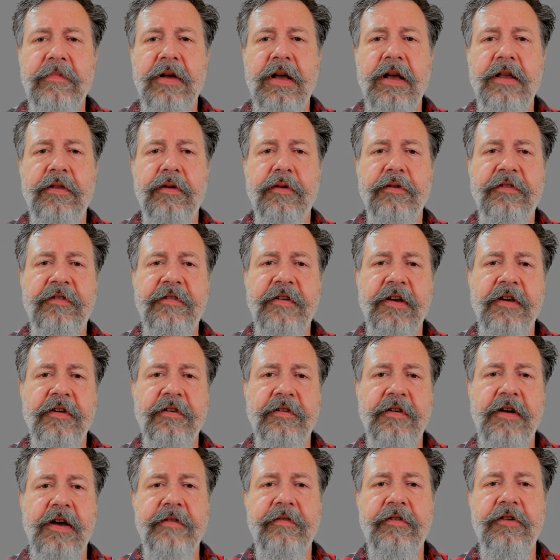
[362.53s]
and those
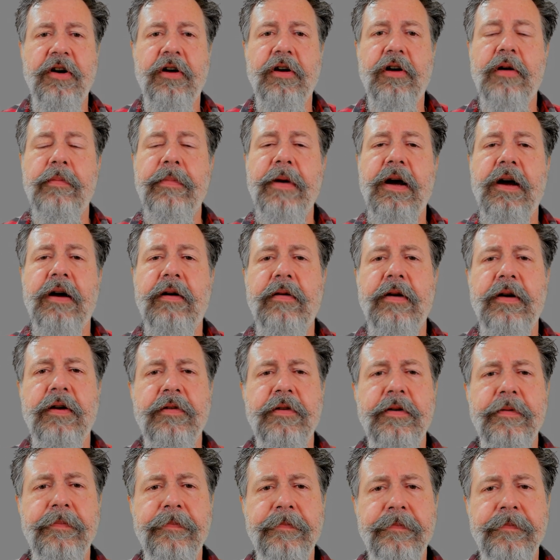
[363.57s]
cells have a darker background.